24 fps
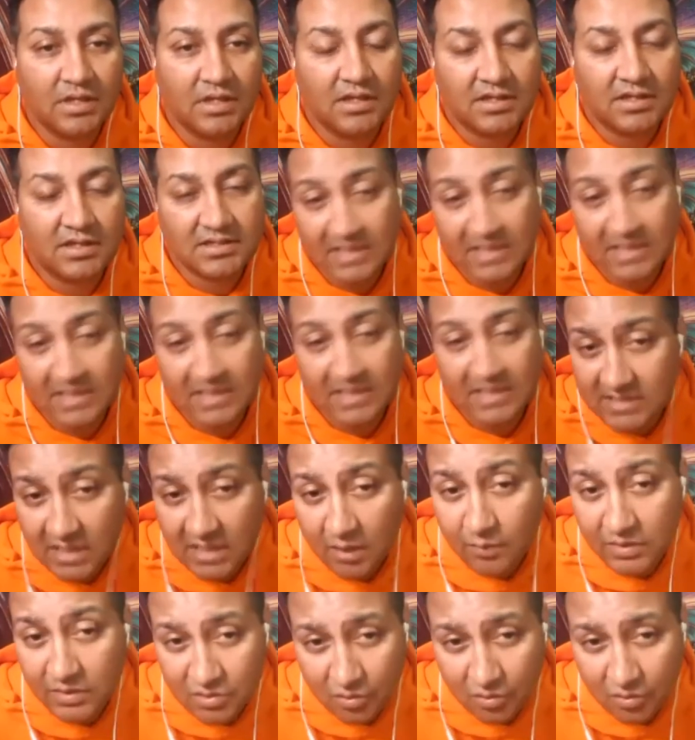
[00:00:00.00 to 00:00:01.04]
Because that's how we
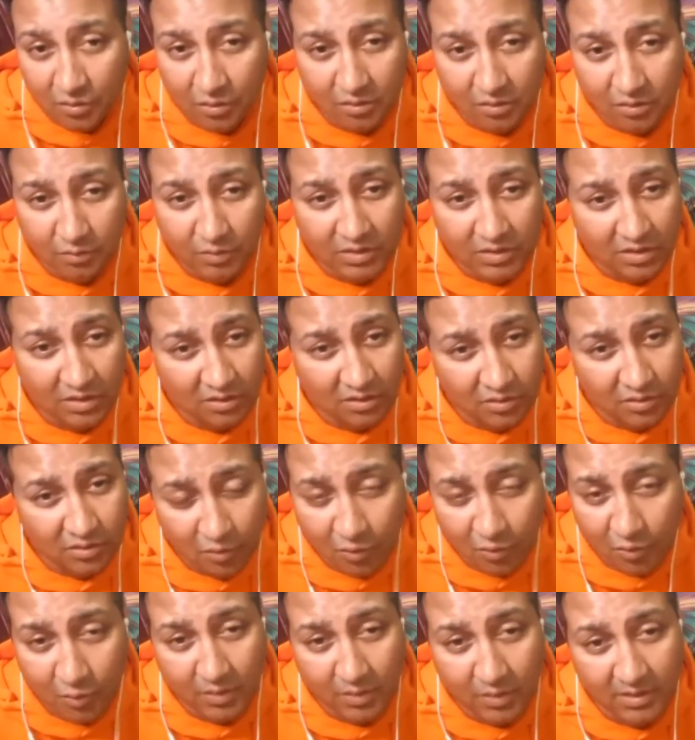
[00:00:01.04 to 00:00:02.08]
talk. We don't
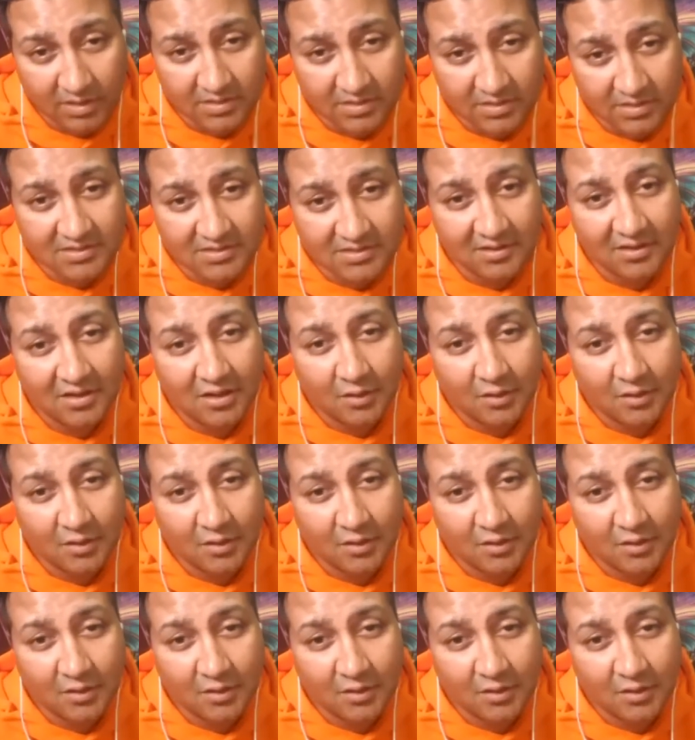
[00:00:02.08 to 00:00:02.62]
talk words.